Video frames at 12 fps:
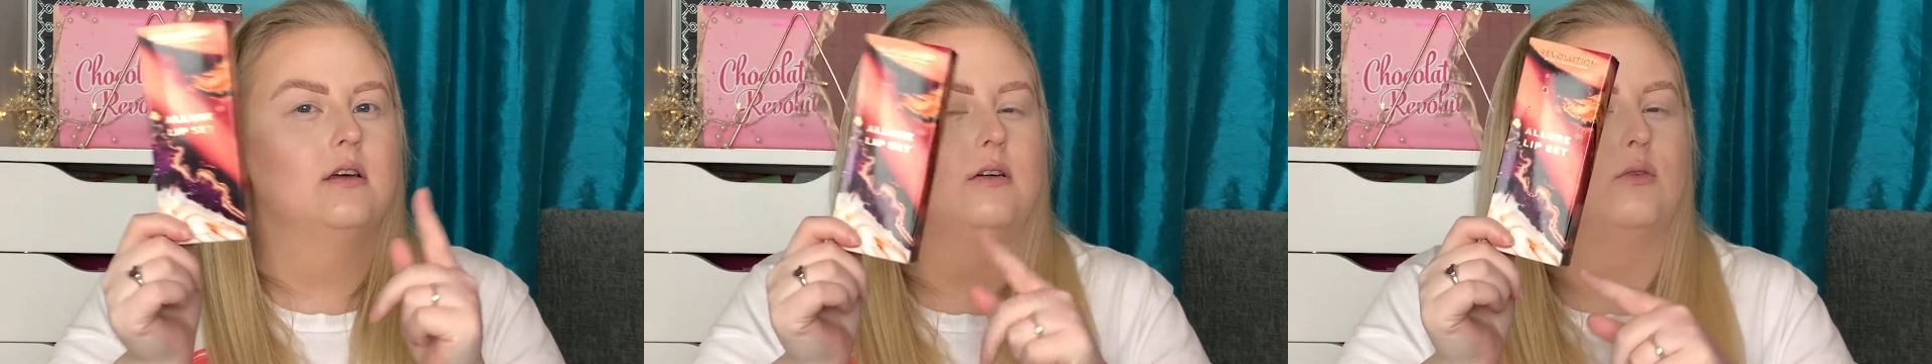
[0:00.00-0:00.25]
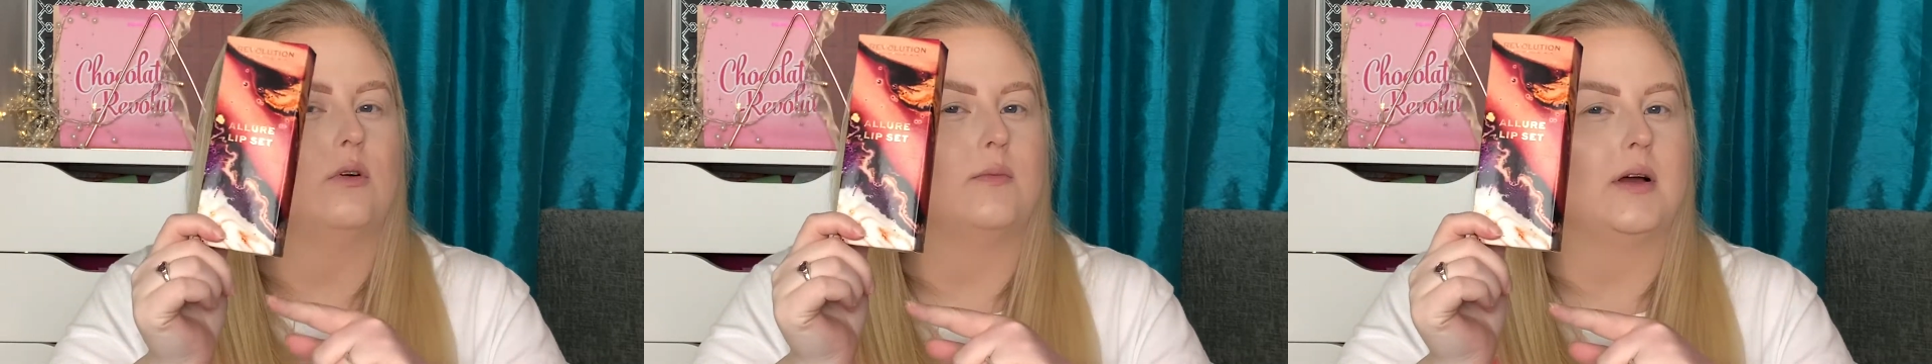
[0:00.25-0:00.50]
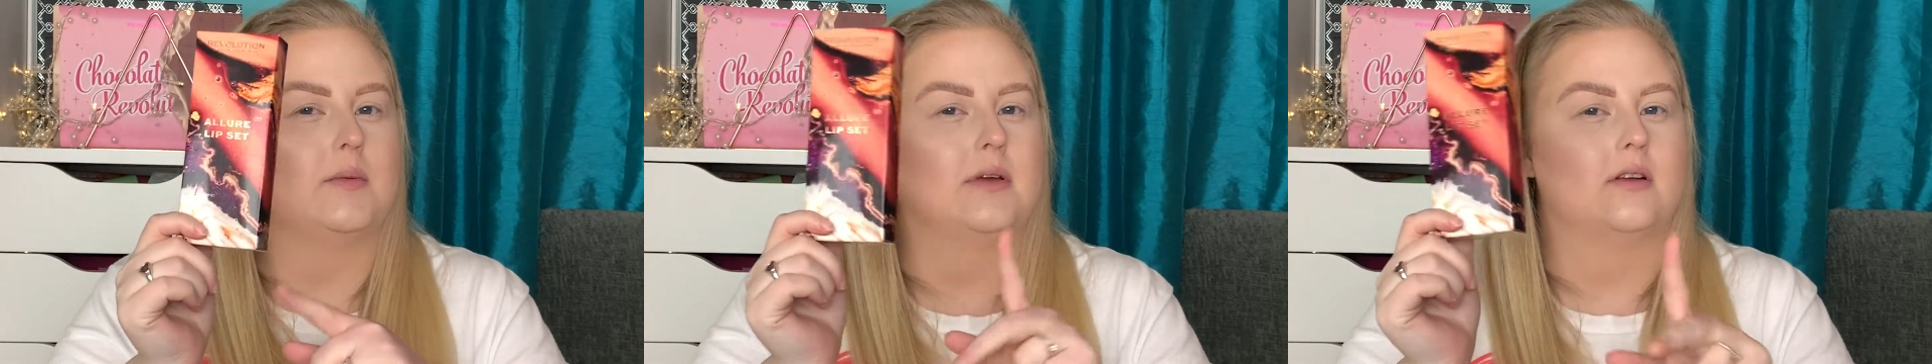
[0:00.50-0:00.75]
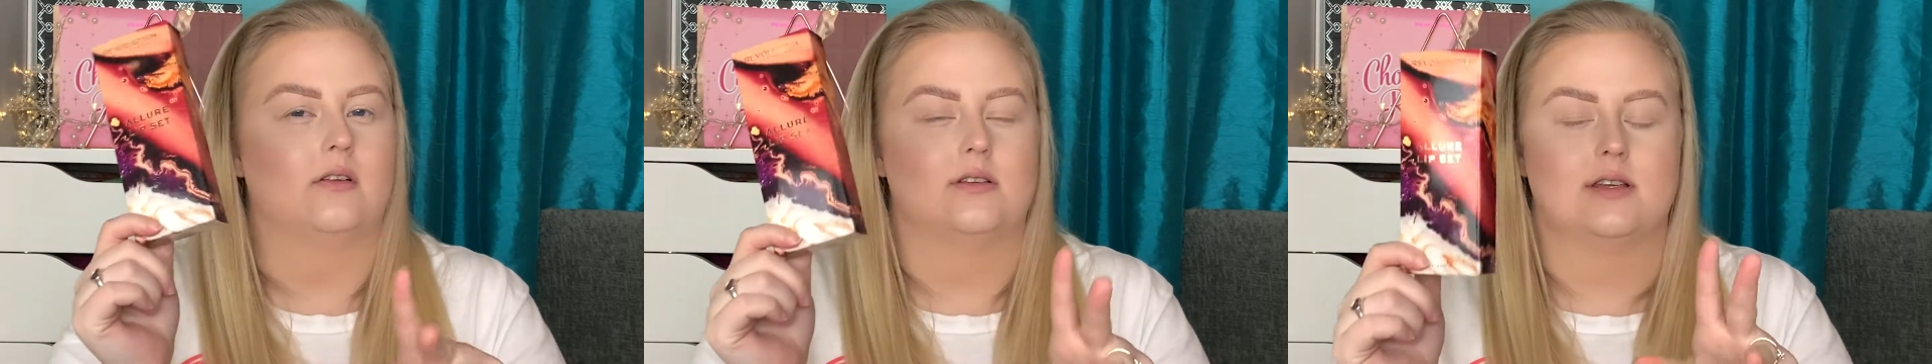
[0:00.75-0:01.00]
One might be a
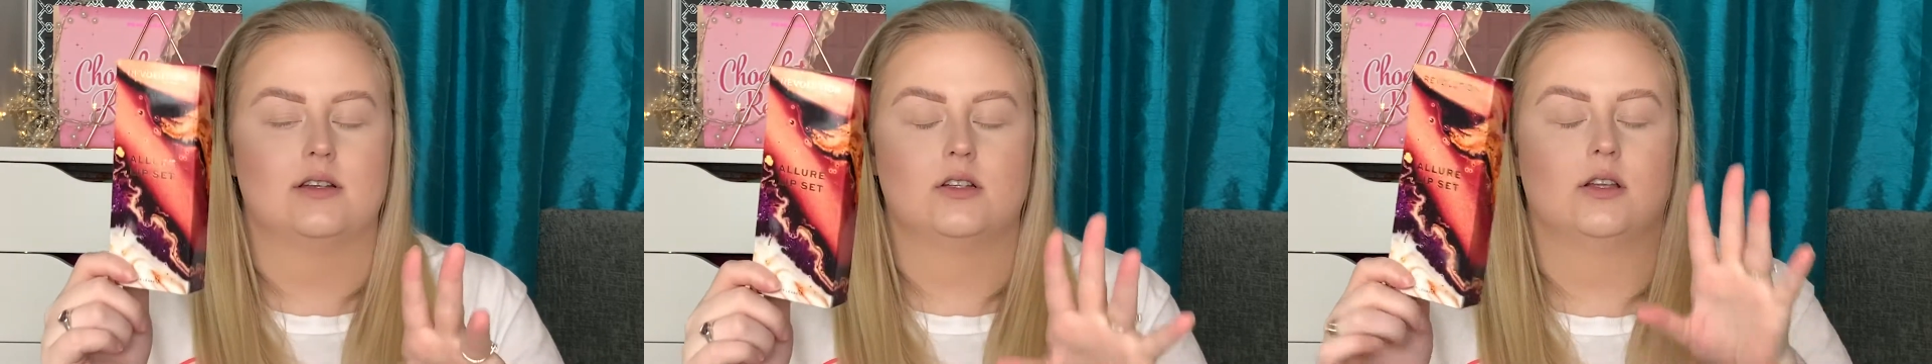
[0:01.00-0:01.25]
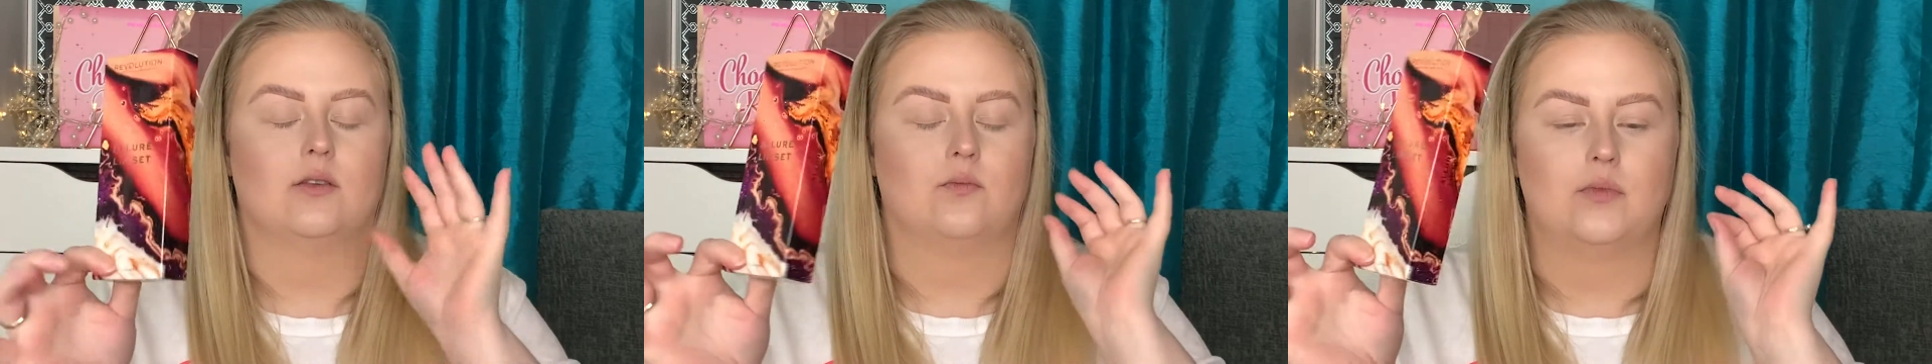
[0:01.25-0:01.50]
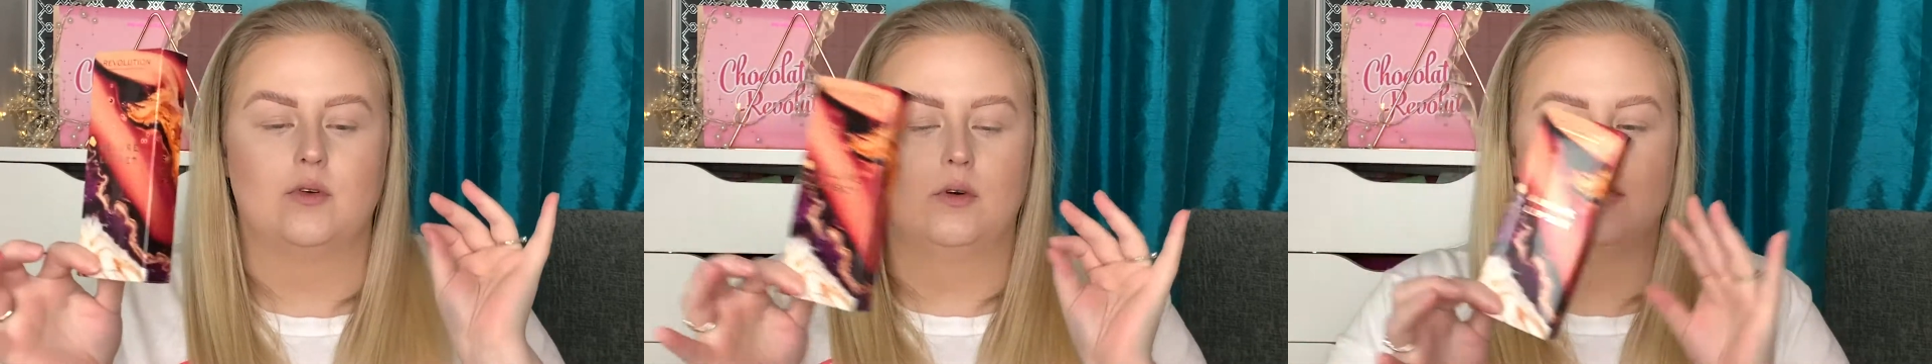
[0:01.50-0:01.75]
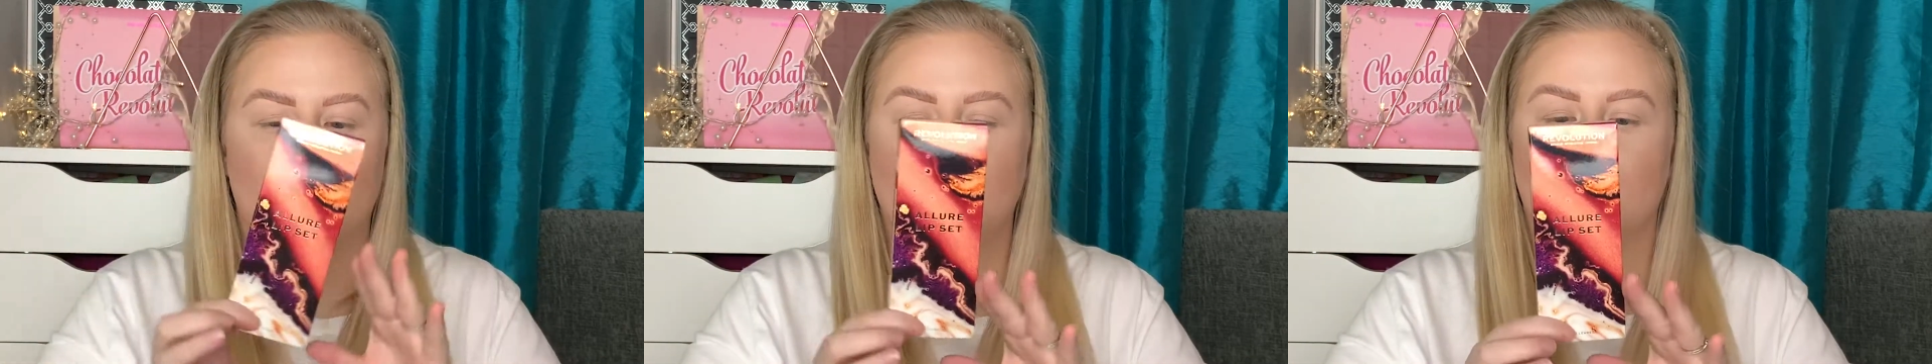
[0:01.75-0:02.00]
gloss actually. We'll
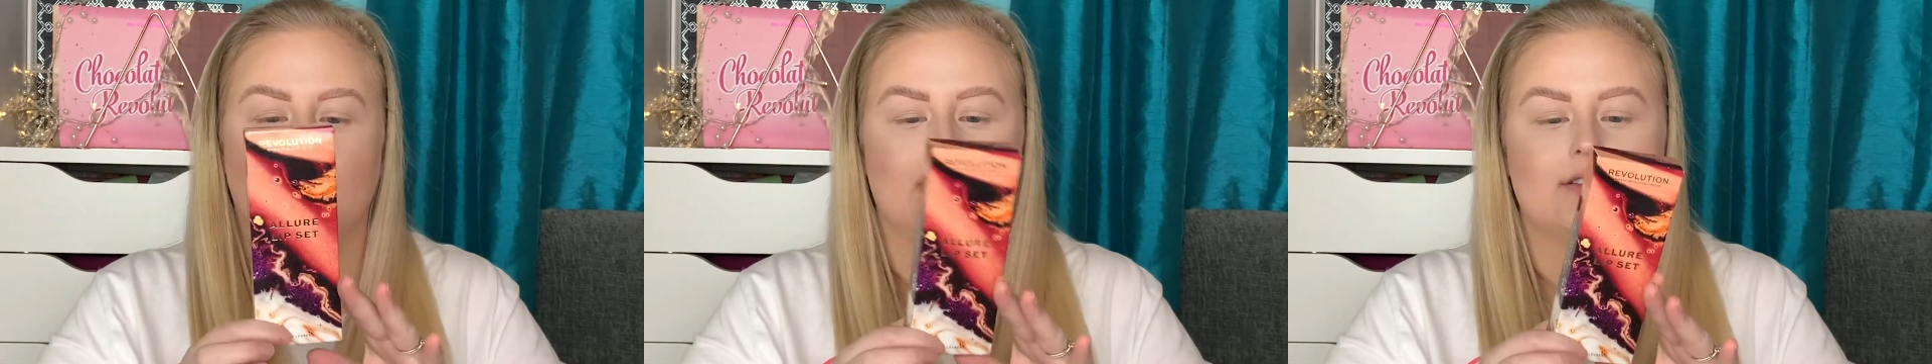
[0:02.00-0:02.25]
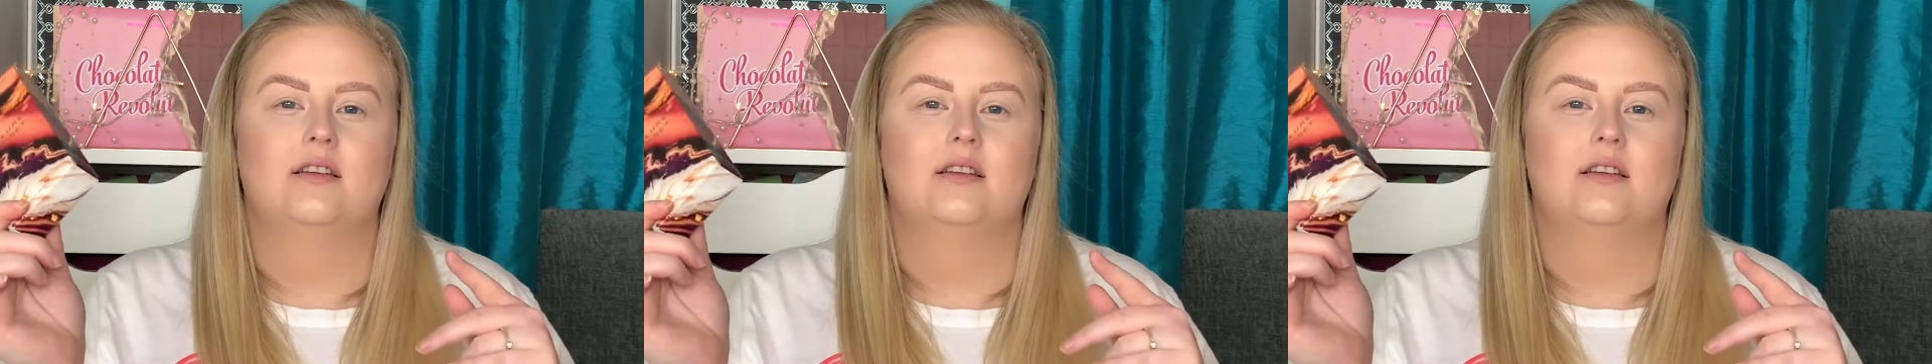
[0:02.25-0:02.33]
find out later.